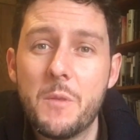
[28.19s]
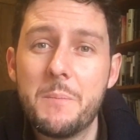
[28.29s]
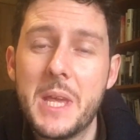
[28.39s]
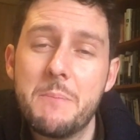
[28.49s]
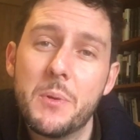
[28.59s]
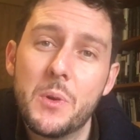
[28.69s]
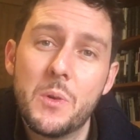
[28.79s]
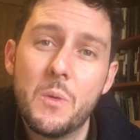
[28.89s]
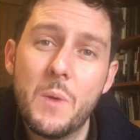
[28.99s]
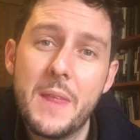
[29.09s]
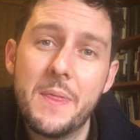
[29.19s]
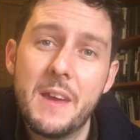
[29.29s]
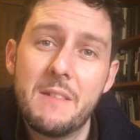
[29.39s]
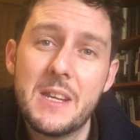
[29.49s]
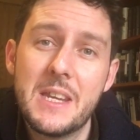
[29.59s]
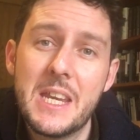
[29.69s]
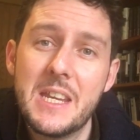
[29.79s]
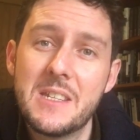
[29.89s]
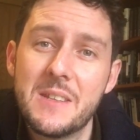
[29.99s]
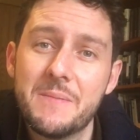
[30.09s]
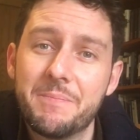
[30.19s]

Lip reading: people when they're in need.